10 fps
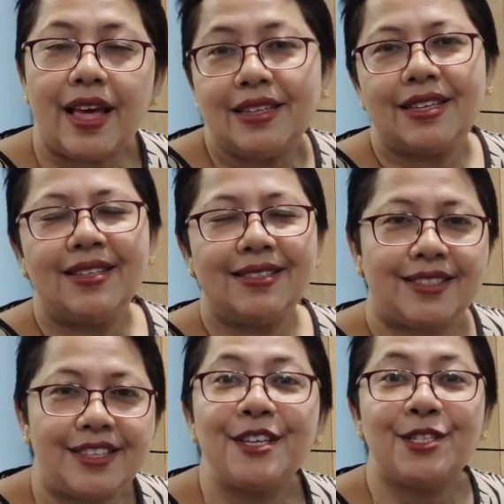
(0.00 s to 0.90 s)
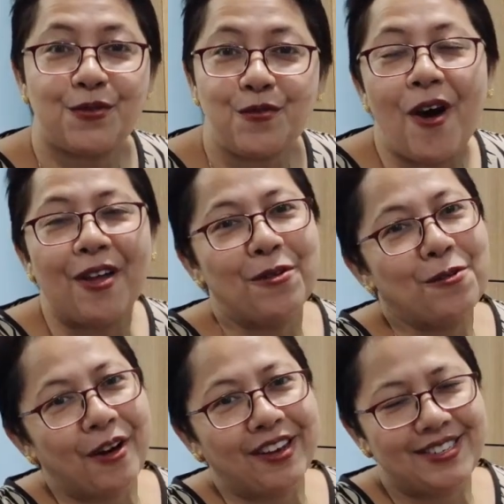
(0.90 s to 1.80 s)
that is just one
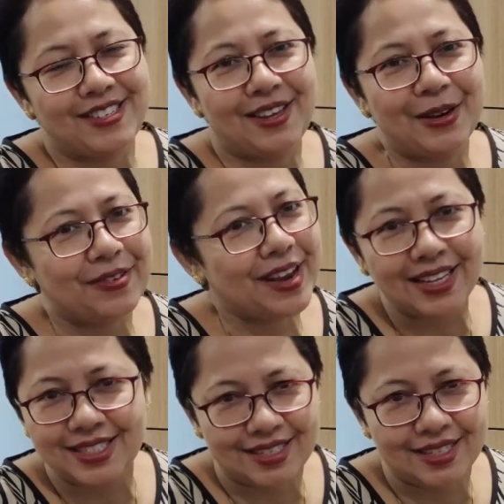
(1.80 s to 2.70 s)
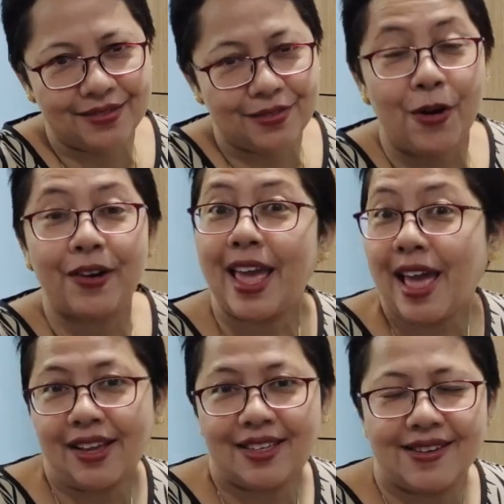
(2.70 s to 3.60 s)
quality of an adjective or
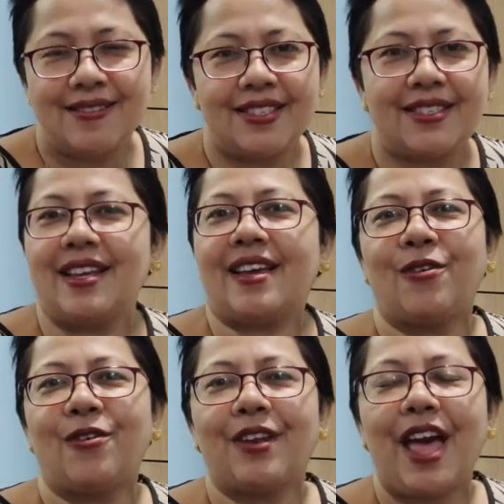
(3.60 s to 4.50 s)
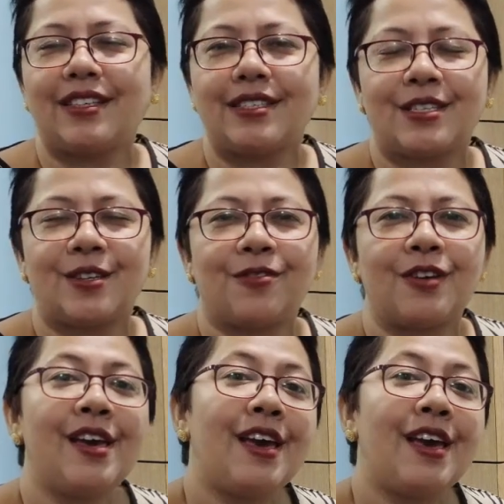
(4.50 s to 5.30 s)
characteristic of an adjective.